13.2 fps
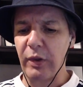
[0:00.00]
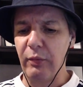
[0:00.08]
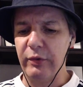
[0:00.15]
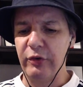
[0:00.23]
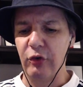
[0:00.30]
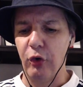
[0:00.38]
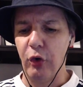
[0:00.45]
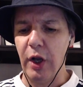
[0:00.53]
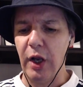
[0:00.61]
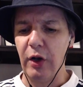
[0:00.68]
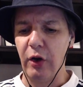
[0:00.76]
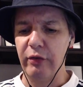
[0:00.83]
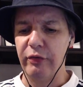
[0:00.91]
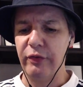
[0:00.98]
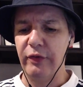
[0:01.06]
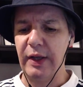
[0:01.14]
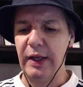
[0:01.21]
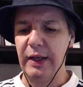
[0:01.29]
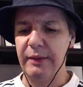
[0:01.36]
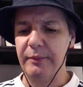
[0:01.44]
We saw a lot of
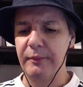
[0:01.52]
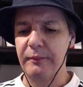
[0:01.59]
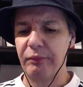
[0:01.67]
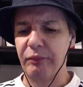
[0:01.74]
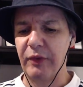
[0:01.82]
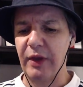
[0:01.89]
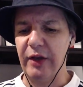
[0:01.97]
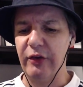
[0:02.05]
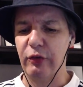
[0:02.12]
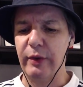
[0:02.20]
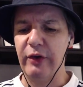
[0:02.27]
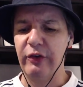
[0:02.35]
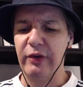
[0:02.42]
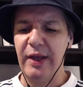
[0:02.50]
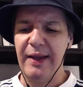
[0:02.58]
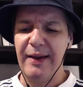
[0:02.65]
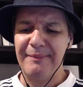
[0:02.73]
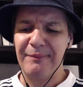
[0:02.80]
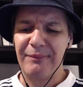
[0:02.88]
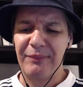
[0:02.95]
Hunt, whereas
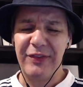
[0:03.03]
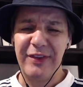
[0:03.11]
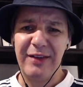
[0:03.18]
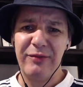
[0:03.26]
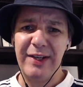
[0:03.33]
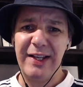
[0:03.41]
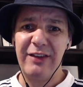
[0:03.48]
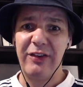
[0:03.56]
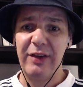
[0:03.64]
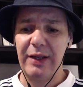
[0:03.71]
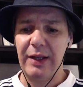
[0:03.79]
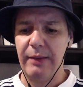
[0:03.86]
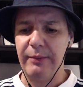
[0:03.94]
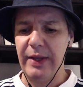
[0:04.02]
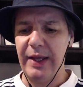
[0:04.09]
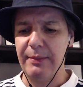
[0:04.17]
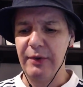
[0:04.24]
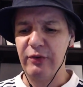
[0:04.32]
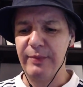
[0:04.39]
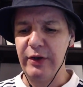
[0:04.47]
didn't really
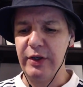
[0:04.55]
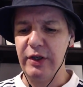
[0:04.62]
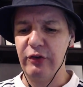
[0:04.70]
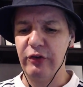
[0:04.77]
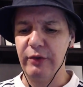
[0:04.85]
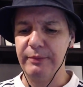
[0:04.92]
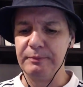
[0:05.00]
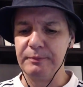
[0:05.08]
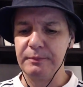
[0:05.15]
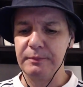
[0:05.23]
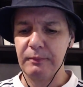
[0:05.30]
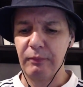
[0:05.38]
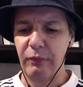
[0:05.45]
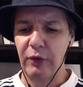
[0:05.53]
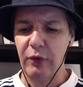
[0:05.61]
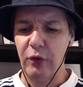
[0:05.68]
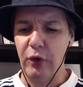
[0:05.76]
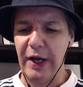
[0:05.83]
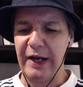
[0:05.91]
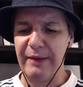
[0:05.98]
hear much about Newsom
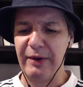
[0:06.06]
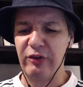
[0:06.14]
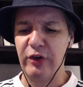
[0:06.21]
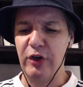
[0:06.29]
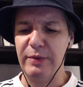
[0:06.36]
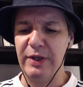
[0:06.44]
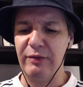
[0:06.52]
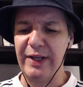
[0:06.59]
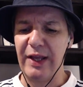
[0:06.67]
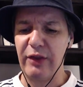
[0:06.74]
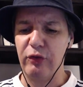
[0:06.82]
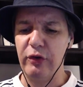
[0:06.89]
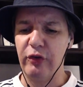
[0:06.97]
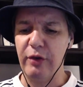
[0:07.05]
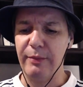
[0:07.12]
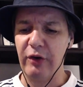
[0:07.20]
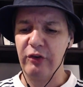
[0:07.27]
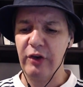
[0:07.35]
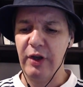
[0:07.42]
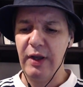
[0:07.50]
or Adam Ashley Cooper. Didn't really get through too
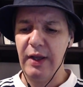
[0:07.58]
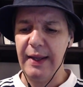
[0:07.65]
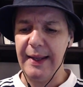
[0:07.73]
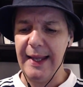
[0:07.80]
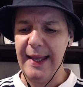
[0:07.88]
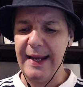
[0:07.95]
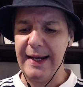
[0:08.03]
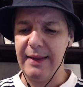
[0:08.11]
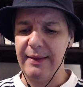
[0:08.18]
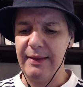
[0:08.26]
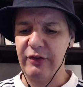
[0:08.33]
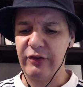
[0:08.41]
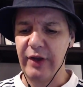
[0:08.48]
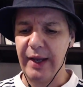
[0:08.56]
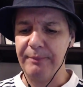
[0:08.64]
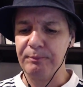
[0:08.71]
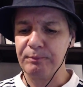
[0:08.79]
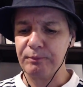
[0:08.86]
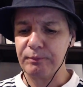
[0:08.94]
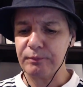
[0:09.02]
much in this
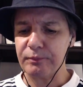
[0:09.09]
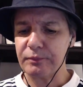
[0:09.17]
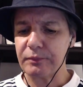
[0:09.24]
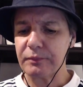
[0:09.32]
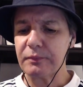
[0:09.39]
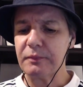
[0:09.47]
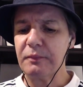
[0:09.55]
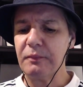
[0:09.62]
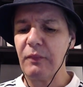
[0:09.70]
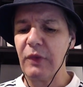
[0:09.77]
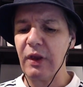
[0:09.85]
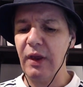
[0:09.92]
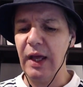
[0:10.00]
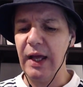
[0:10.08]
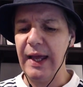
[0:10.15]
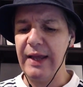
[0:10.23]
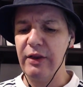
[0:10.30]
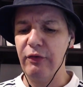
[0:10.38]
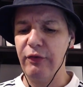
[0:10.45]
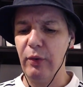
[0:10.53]
game.
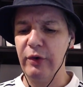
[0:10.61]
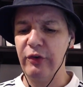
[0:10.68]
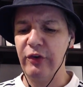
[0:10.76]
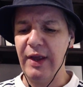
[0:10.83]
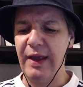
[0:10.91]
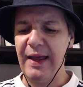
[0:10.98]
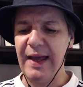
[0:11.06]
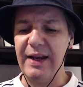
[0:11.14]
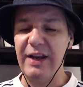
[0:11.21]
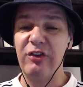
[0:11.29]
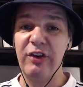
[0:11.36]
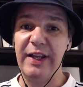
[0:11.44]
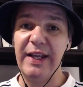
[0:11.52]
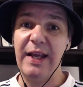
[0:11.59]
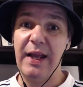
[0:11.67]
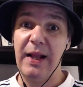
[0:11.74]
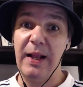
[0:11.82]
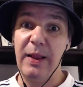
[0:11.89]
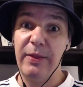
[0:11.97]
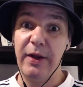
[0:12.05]
In the forwards, initially
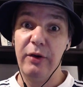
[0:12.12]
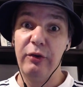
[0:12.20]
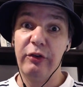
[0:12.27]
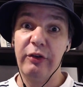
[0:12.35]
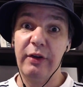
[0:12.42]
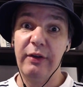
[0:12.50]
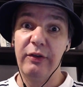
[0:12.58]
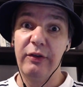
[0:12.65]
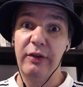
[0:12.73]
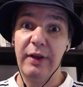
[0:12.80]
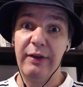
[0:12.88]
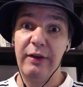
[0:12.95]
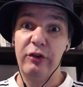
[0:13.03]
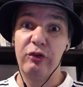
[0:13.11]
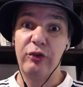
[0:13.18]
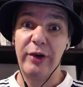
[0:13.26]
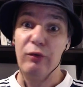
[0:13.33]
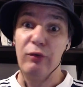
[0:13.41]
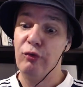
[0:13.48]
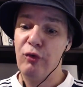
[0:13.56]
the loose
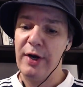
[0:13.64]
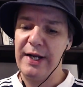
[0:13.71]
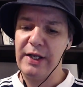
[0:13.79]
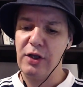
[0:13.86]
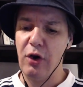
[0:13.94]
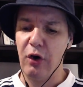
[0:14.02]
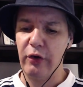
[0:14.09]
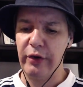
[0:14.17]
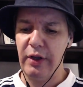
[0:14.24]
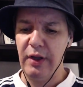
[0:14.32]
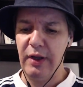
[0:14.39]
trio really got